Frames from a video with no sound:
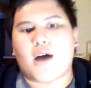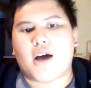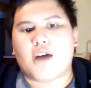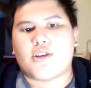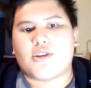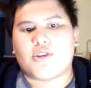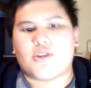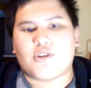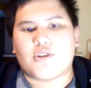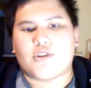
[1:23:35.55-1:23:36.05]

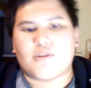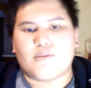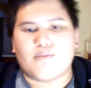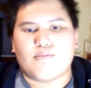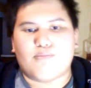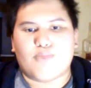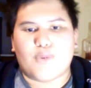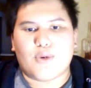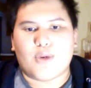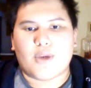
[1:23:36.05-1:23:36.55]

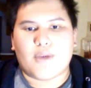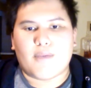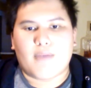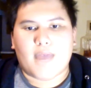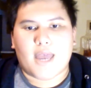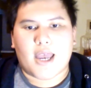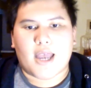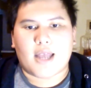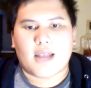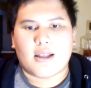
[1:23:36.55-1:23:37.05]
monsters and
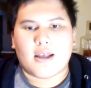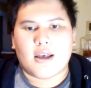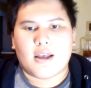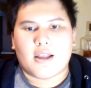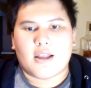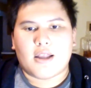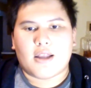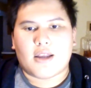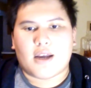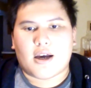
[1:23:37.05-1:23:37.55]

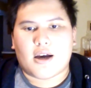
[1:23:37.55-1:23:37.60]
boogeymen